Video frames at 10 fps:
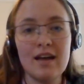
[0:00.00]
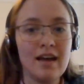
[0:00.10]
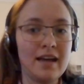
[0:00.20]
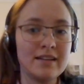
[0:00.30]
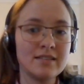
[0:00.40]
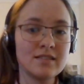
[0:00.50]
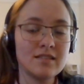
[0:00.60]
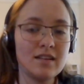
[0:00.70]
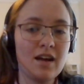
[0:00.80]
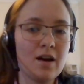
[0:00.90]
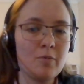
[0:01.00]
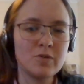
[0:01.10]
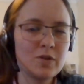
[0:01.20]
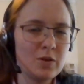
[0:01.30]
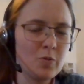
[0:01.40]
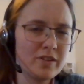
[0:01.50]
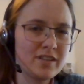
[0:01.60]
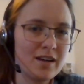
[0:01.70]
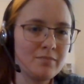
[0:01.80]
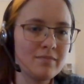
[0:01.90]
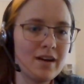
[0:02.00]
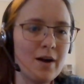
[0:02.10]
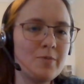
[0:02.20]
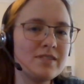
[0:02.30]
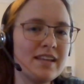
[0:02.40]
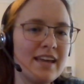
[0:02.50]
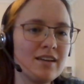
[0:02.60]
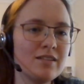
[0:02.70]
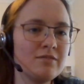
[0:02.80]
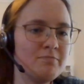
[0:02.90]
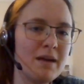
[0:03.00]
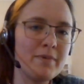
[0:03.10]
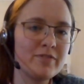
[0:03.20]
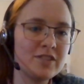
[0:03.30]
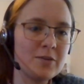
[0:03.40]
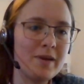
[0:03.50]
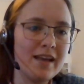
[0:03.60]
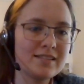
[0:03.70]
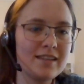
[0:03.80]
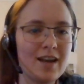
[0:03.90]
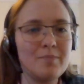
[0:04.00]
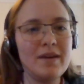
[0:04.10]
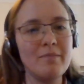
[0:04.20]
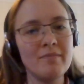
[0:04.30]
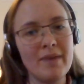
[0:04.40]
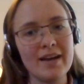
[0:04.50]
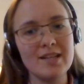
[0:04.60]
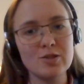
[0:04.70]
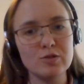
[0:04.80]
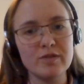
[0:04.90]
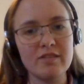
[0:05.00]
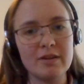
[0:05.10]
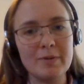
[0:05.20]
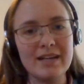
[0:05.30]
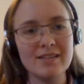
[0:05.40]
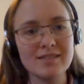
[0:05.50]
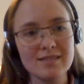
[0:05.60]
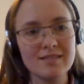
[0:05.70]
and I was ill all the time. I was ill maybe for two weeks, then I'd be back in school for three weeks,